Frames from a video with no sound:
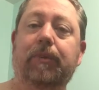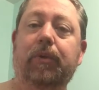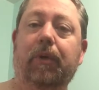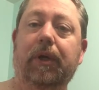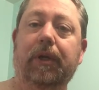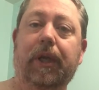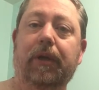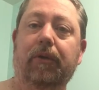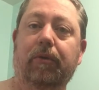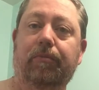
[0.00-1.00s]
You want to
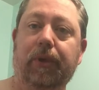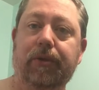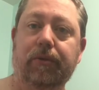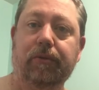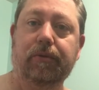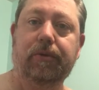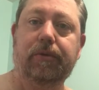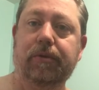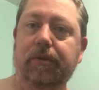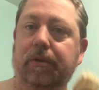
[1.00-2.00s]
get your
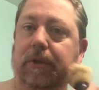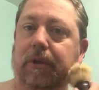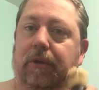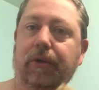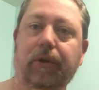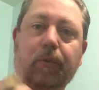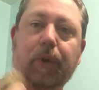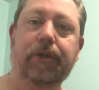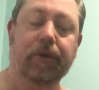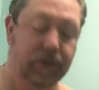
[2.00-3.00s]
bristles, your
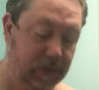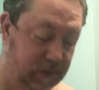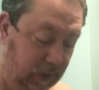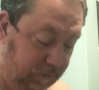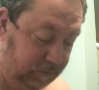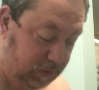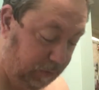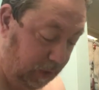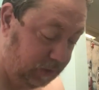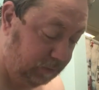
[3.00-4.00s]
whiskers as soft as
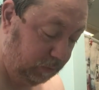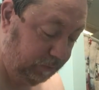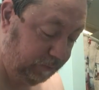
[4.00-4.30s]
possible.